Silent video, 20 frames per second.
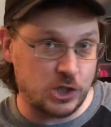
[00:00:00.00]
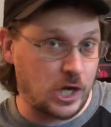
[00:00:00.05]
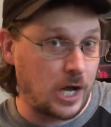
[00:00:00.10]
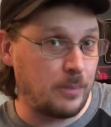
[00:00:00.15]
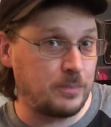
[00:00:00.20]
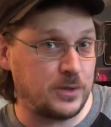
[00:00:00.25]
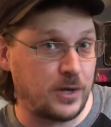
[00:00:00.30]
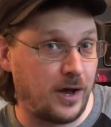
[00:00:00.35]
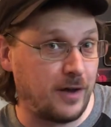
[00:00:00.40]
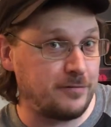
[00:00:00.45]

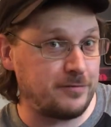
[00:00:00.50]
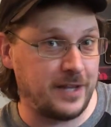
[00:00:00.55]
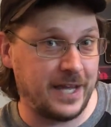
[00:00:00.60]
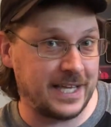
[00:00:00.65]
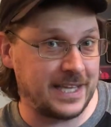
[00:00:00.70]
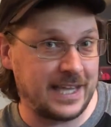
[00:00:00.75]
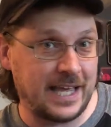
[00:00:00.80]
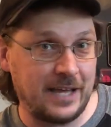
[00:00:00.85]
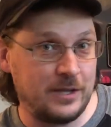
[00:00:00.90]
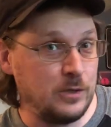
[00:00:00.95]
chopped off
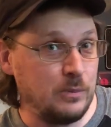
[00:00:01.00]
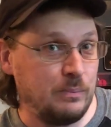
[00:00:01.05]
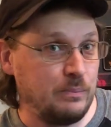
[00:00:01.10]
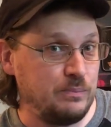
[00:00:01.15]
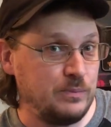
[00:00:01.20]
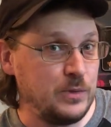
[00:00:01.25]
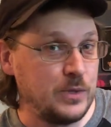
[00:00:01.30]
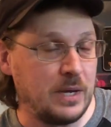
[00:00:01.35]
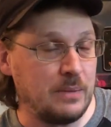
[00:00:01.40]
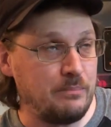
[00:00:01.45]
like that,
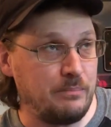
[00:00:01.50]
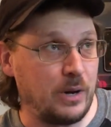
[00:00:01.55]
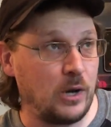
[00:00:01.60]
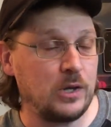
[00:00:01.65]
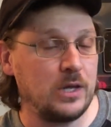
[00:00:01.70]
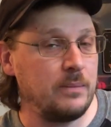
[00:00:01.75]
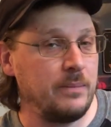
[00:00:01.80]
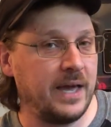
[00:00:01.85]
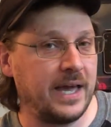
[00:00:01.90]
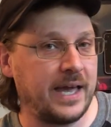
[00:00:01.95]
you can
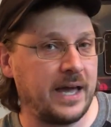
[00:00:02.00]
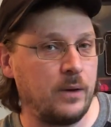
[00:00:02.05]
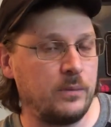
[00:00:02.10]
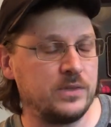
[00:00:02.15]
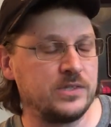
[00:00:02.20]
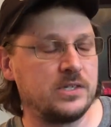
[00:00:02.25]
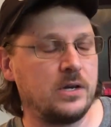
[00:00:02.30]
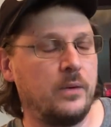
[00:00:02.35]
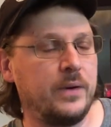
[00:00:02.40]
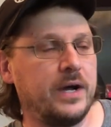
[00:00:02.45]
barely make out
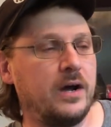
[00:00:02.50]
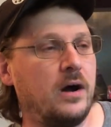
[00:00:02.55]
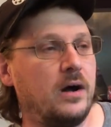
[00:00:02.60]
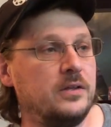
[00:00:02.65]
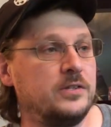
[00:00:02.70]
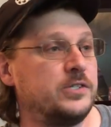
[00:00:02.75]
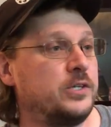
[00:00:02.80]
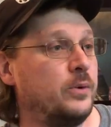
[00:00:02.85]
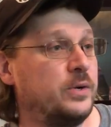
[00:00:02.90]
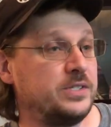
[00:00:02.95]
what's going
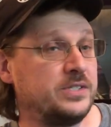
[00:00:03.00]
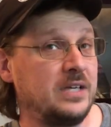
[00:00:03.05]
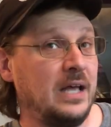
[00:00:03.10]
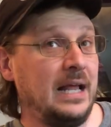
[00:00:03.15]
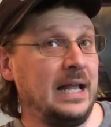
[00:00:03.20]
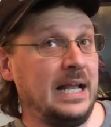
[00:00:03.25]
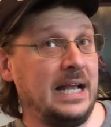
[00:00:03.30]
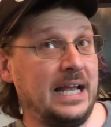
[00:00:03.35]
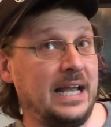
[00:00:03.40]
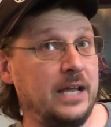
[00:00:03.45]
on. So
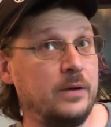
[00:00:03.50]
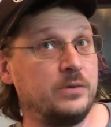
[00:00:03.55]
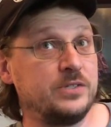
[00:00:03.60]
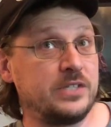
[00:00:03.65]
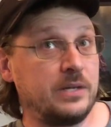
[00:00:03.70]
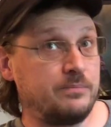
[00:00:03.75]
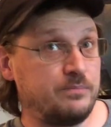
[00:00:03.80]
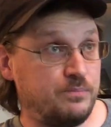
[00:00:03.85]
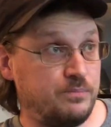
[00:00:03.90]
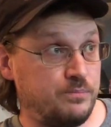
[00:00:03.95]
it was
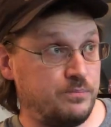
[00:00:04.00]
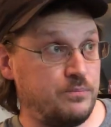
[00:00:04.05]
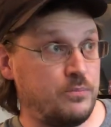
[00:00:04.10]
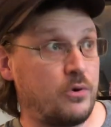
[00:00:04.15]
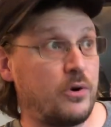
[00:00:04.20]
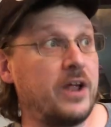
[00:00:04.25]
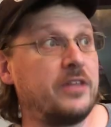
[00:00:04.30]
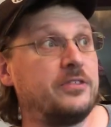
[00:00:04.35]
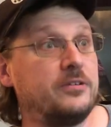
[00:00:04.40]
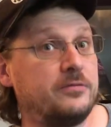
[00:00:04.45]
a
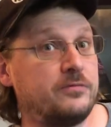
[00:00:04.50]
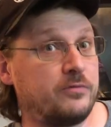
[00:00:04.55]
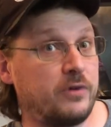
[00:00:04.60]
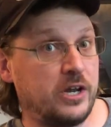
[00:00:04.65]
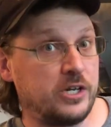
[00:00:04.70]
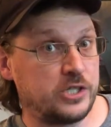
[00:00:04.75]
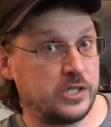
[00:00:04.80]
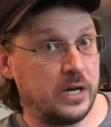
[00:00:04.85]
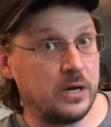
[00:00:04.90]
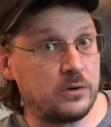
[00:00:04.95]
breath of
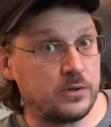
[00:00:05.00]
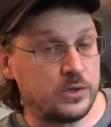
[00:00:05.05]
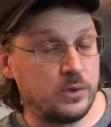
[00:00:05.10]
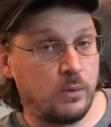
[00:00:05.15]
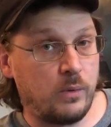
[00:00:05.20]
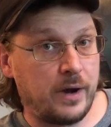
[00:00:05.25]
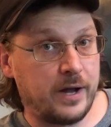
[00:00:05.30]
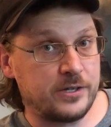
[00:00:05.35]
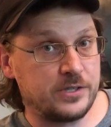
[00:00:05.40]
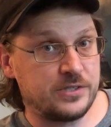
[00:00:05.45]
fresh air to
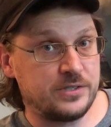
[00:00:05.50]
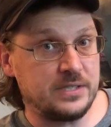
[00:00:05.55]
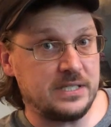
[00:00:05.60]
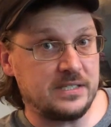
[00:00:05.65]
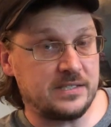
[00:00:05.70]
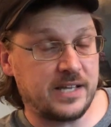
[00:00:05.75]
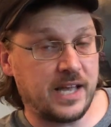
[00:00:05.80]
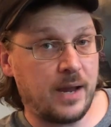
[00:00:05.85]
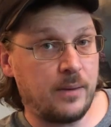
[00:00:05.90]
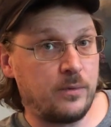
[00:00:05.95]
watch
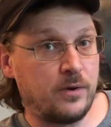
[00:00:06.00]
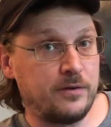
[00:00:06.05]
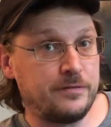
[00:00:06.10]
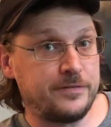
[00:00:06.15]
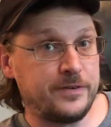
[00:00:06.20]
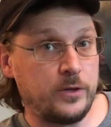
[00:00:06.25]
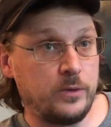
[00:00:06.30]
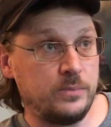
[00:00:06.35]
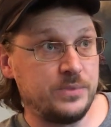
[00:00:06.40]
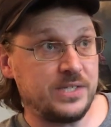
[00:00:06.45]
these GAMERA
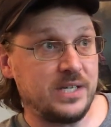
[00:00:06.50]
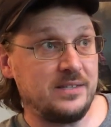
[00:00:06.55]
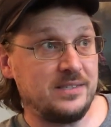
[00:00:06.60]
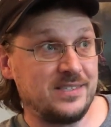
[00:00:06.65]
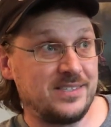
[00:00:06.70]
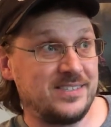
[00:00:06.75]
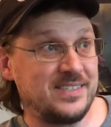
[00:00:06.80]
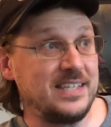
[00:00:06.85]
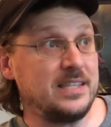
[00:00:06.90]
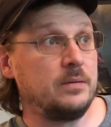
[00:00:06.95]
films and
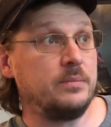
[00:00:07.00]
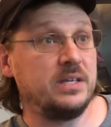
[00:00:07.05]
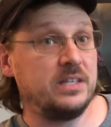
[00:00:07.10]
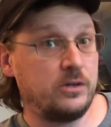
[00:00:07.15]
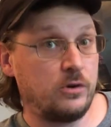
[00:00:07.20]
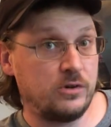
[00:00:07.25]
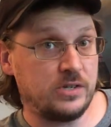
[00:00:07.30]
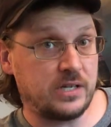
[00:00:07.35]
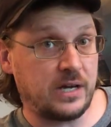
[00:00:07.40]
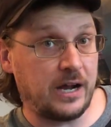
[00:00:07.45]
see them in
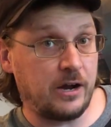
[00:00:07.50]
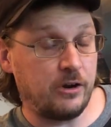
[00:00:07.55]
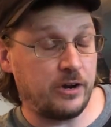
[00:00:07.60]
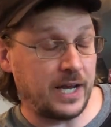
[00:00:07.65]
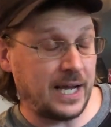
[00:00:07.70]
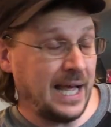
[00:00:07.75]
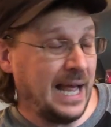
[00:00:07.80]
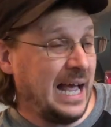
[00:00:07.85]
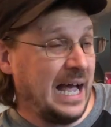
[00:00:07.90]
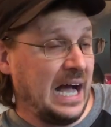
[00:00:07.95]
their
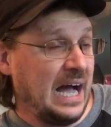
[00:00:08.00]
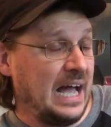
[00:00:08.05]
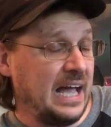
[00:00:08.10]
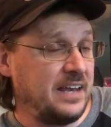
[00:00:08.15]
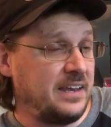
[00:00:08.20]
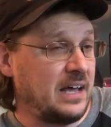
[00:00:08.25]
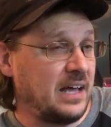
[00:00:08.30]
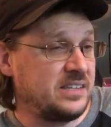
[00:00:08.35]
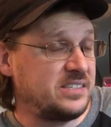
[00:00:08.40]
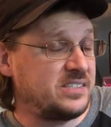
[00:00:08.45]
entirety. I
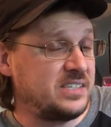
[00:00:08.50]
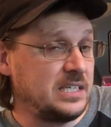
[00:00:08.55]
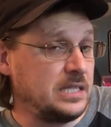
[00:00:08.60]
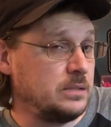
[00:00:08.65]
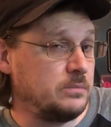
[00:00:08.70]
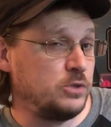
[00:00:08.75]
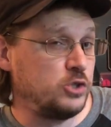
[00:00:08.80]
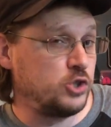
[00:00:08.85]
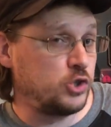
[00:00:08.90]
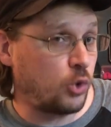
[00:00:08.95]
had not seen
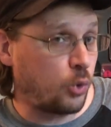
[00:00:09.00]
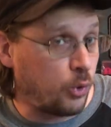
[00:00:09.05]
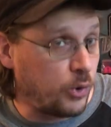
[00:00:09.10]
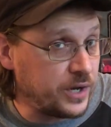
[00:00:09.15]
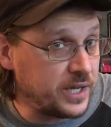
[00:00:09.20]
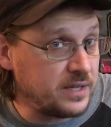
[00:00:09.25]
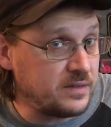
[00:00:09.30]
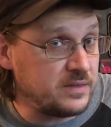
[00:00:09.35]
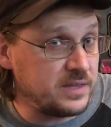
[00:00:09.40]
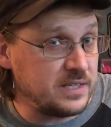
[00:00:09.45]
the
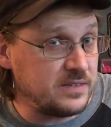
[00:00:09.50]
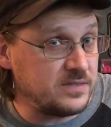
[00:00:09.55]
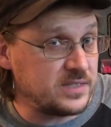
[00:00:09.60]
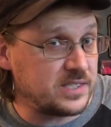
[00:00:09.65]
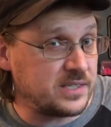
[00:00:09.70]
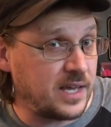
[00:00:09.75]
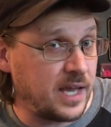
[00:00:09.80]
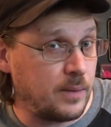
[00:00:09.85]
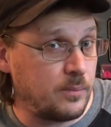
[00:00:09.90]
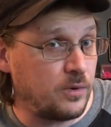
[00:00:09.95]
majority of
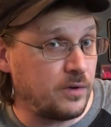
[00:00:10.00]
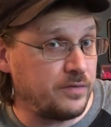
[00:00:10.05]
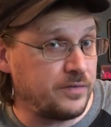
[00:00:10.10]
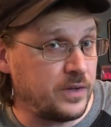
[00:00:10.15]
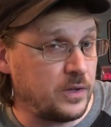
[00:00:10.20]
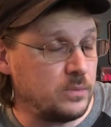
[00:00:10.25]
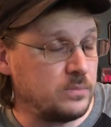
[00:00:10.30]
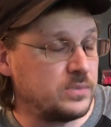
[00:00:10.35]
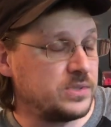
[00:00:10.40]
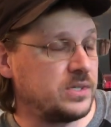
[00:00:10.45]
these GAMERA
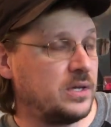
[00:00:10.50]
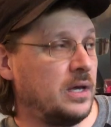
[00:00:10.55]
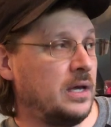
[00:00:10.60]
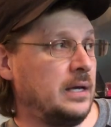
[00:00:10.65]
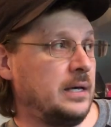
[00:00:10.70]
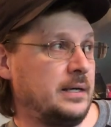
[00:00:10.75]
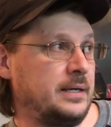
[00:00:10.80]
films,